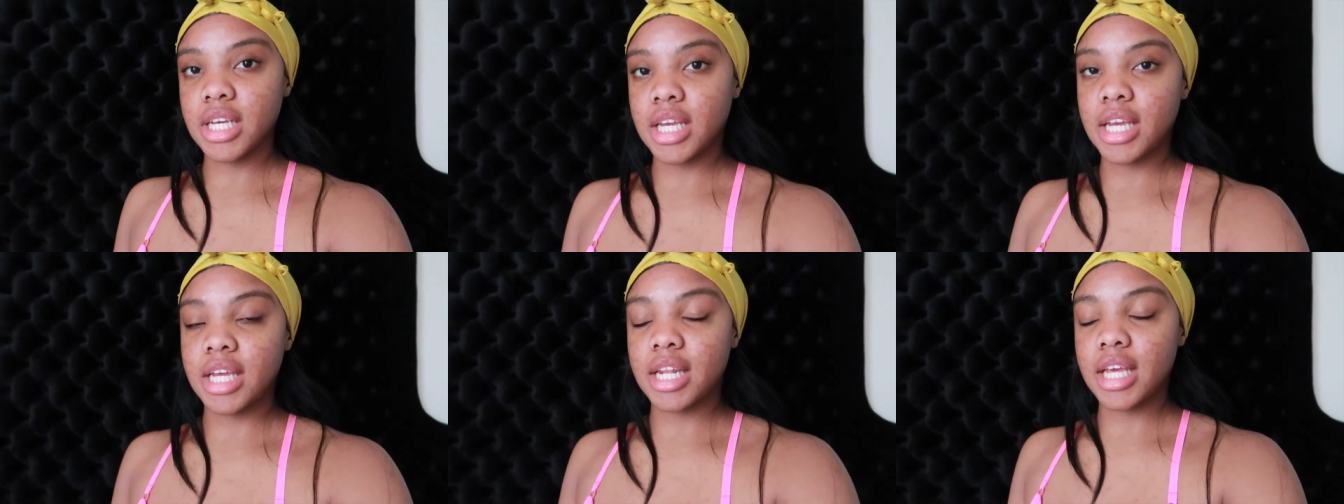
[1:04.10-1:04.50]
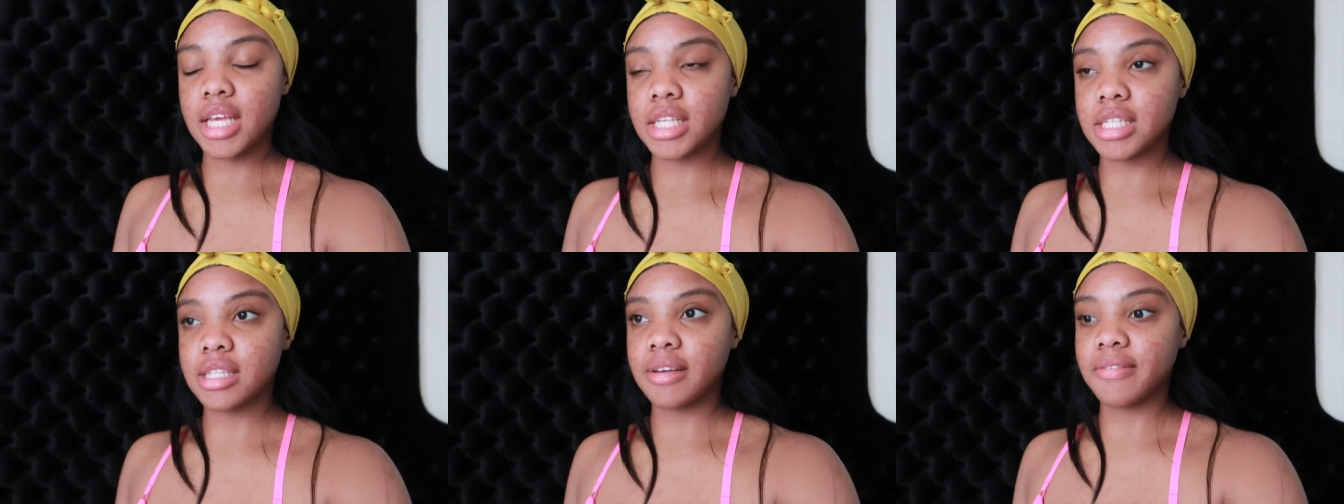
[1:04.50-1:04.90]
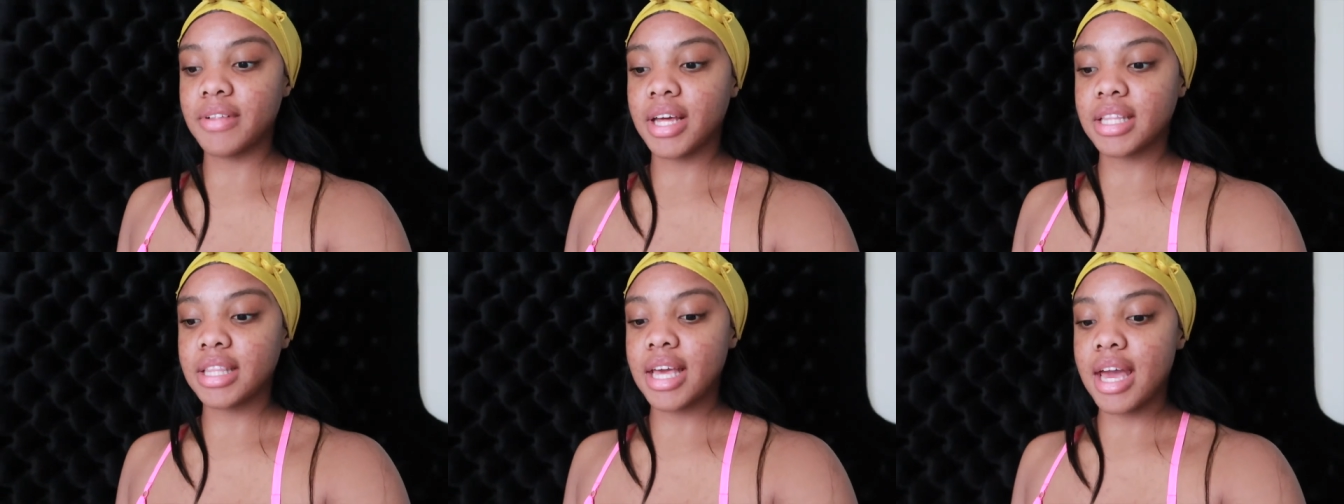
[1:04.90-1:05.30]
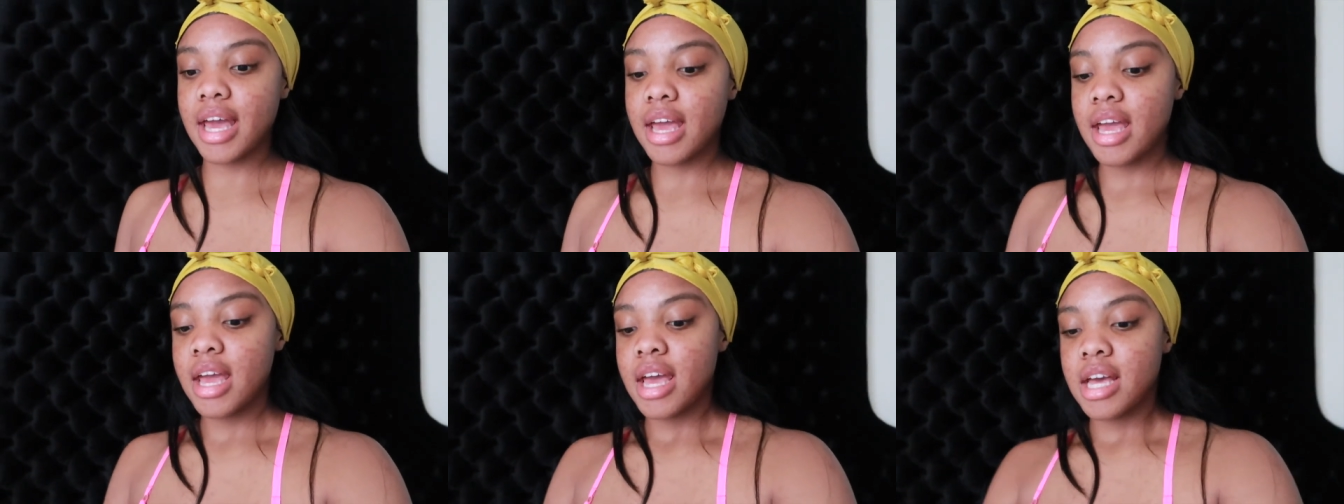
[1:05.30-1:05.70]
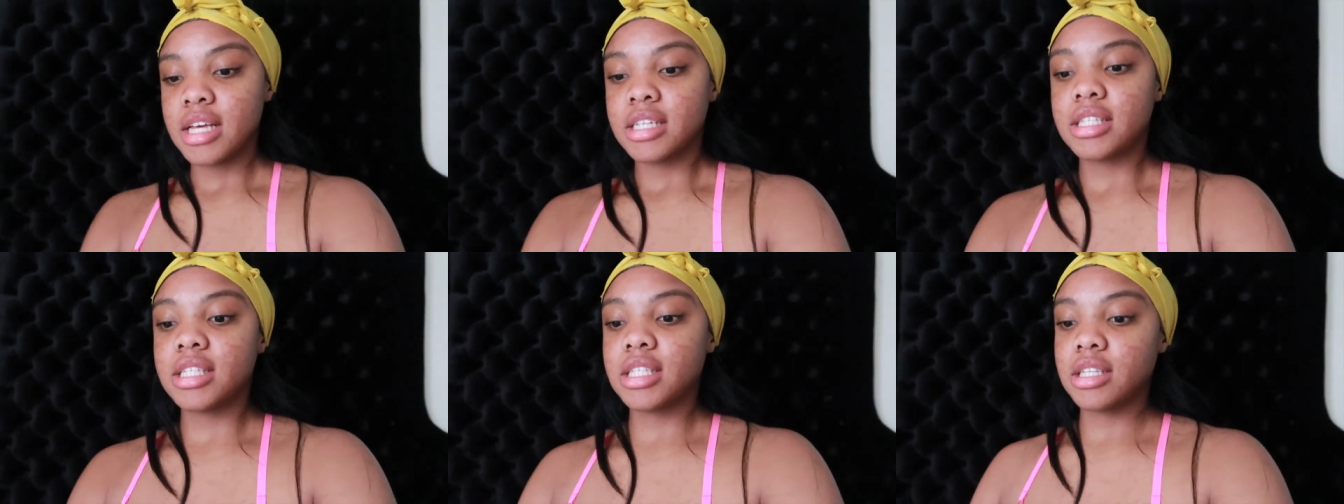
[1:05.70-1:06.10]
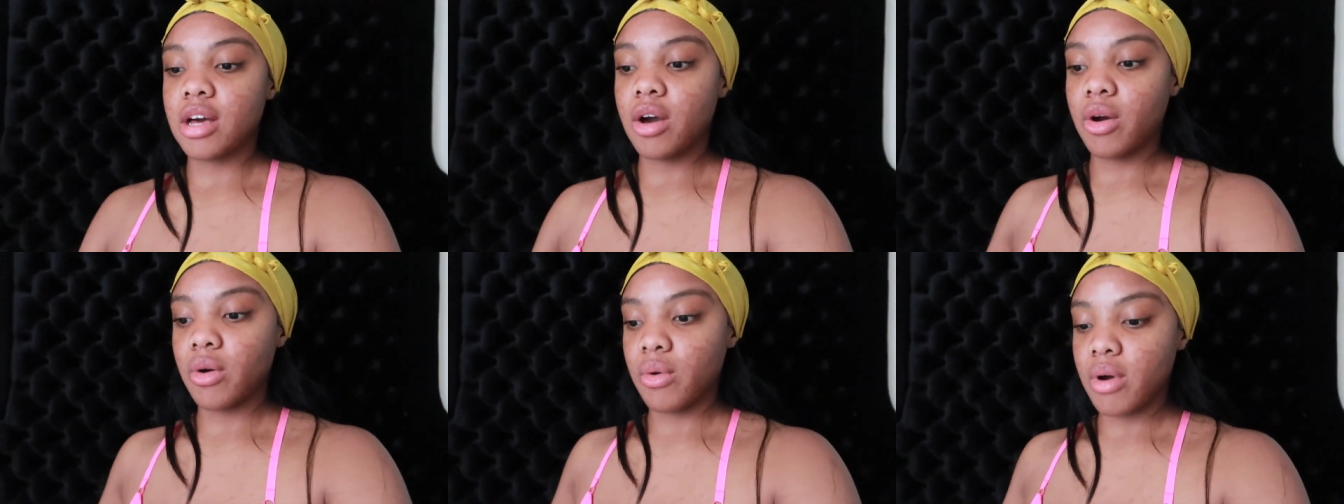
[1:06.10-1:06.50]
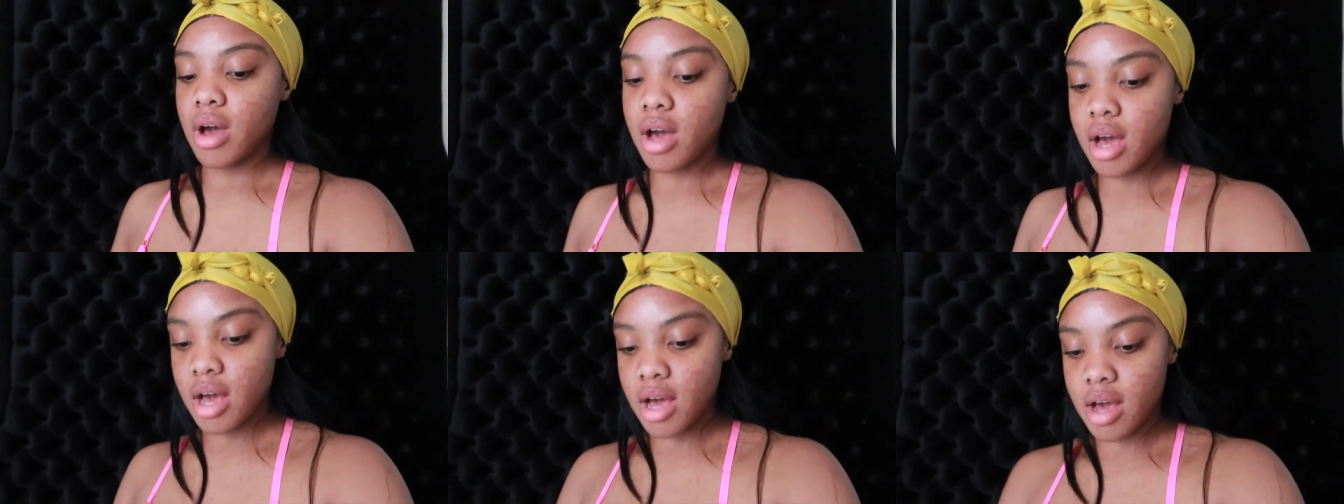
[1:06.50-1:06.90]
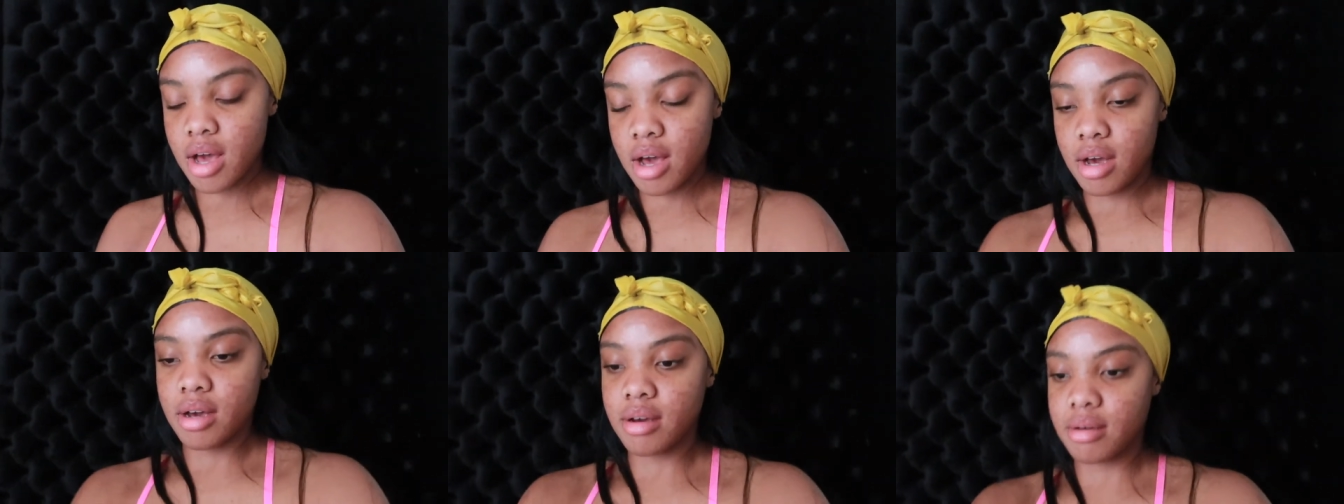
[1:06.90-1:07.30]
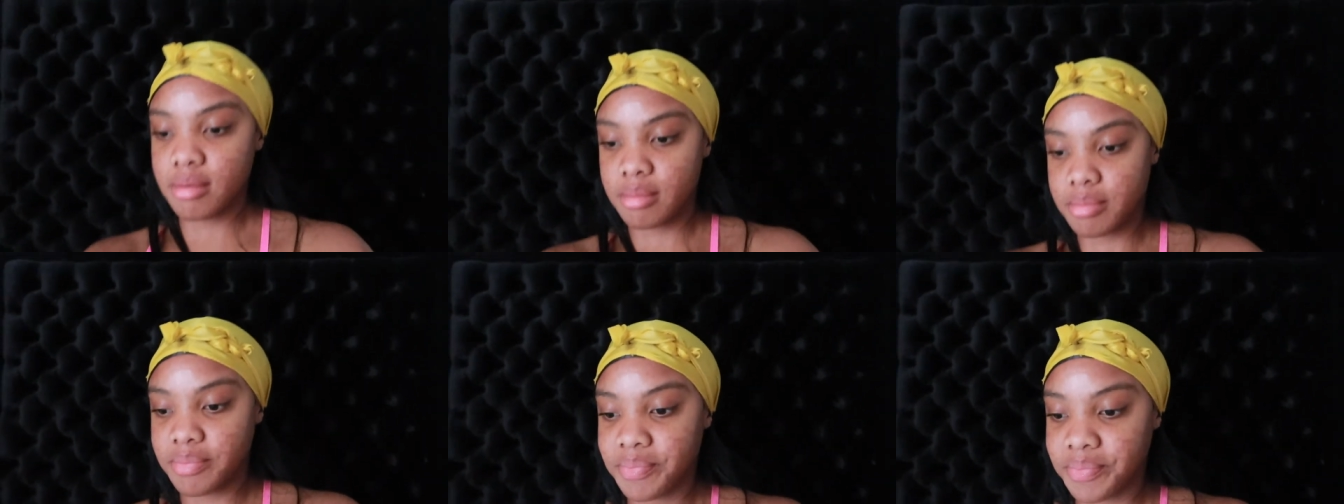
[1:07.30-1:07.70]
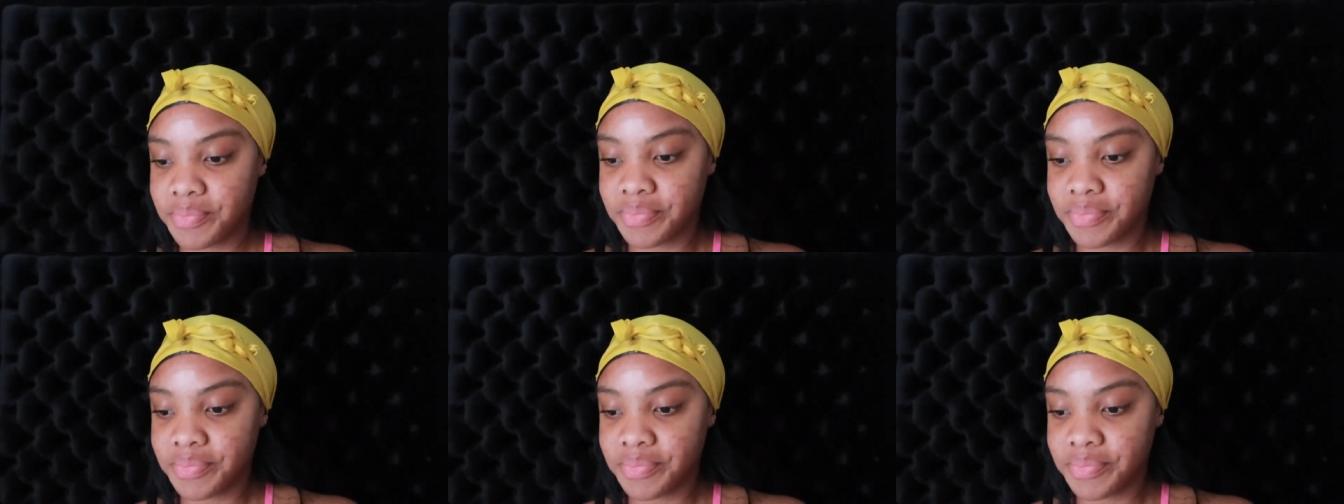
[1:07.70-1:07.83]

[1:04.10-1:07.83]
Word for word: in and stuff like that. So, um,